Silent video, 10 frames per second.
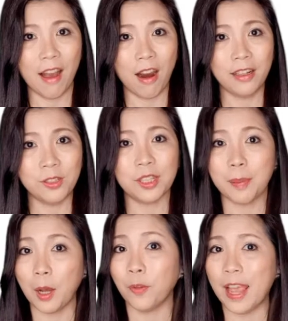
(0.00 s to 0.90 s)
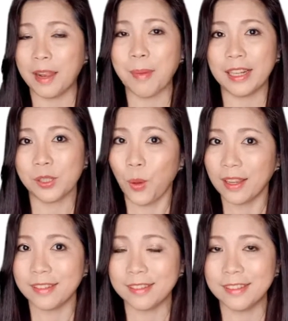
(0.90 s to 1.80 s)
Ar to the power of n minus
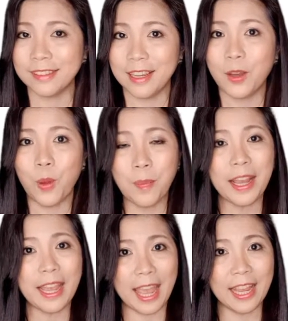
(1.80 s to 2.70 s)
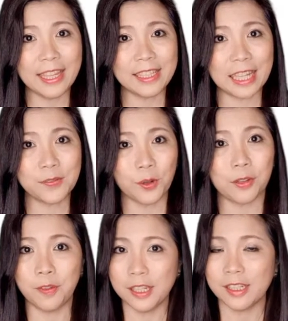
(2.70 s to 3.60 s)
1. Whereby A stands for
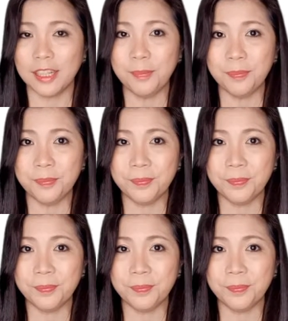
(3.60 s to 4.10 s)
the first term,